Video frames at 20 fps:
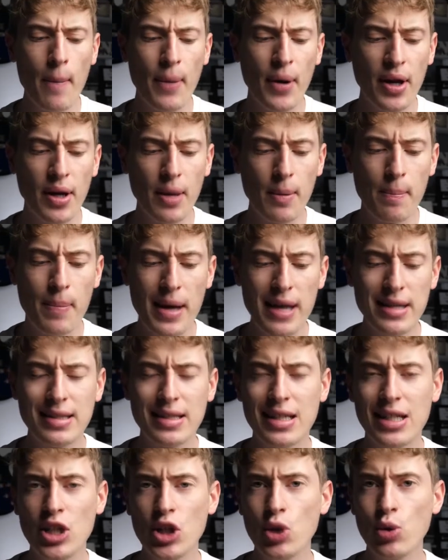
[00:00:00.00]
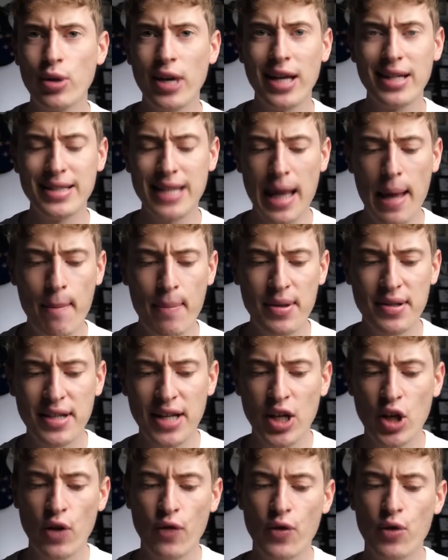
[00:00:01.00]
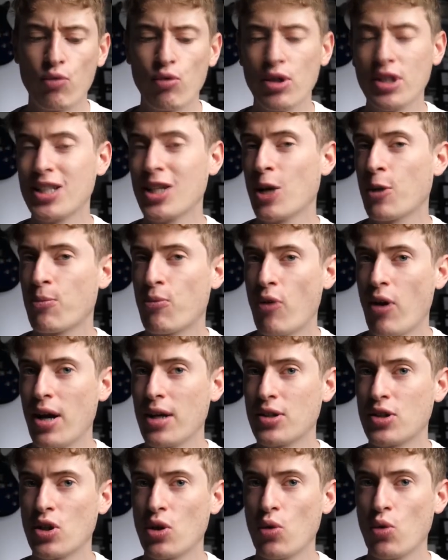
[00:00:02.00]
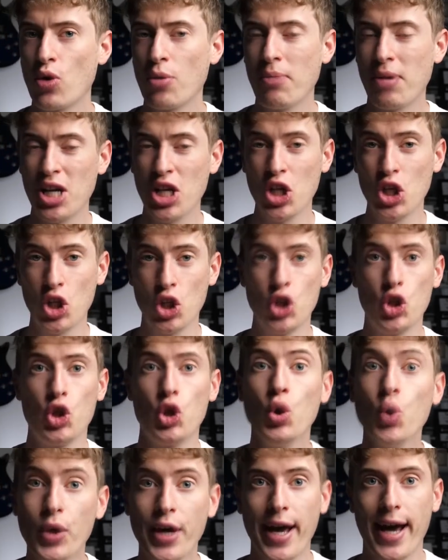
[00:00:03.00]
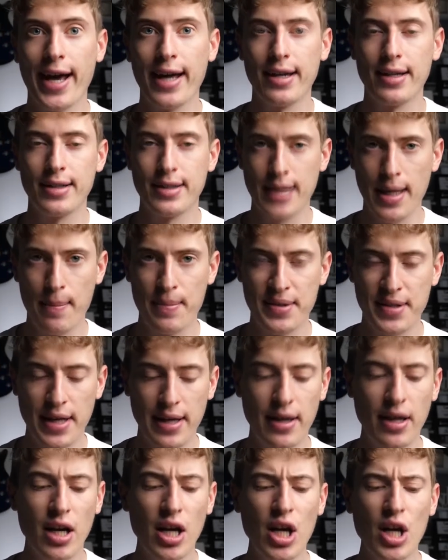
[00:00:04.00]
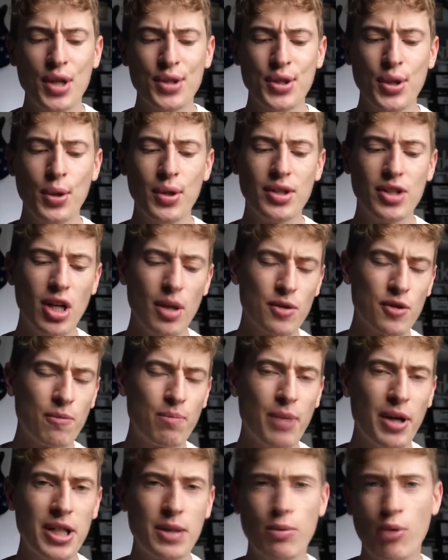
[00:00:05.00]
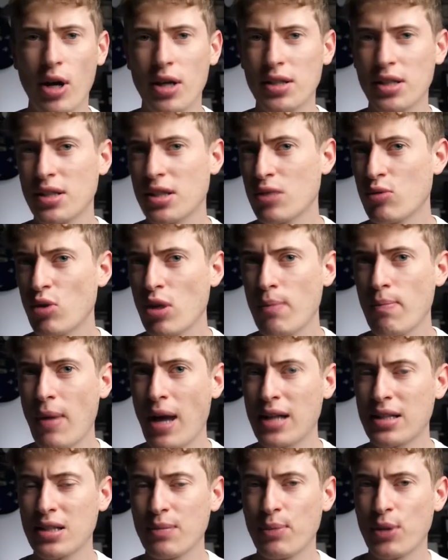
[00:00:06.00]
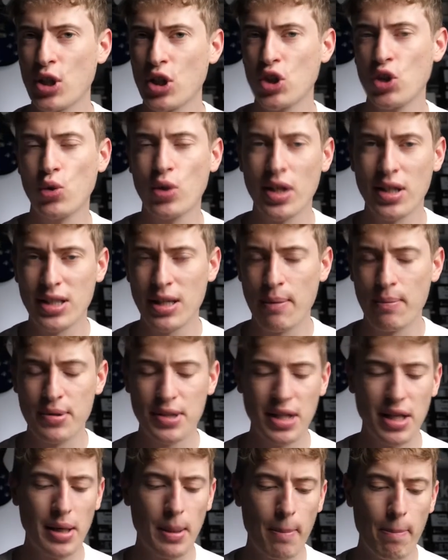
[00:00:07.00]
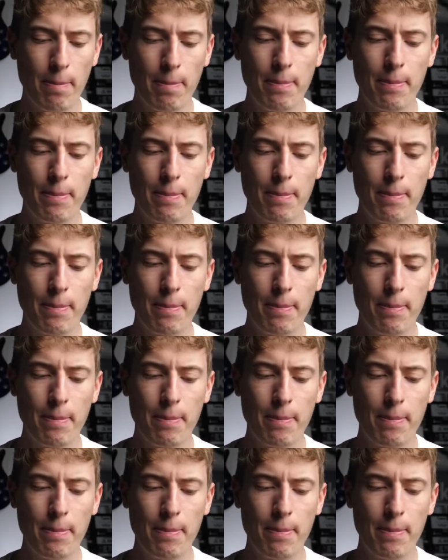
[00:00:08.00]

But basically, you get 10% of the retail price, so the money you get is 10%. So in terms of base price, it doesn't really matter because you get 10%.